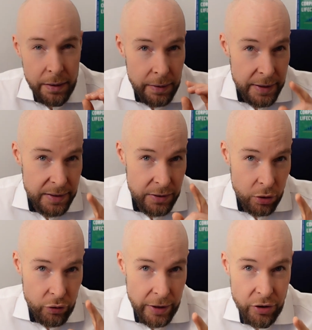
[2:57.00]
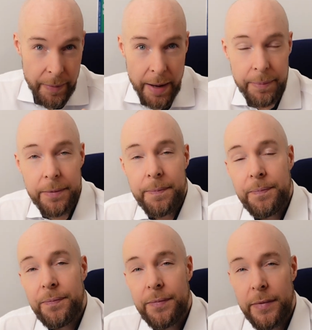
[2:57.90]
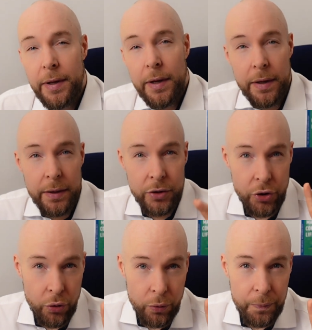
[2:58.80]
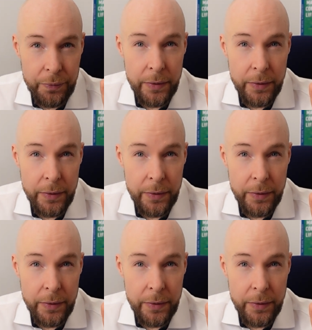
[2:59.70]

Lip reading: This is your treasure map. 2,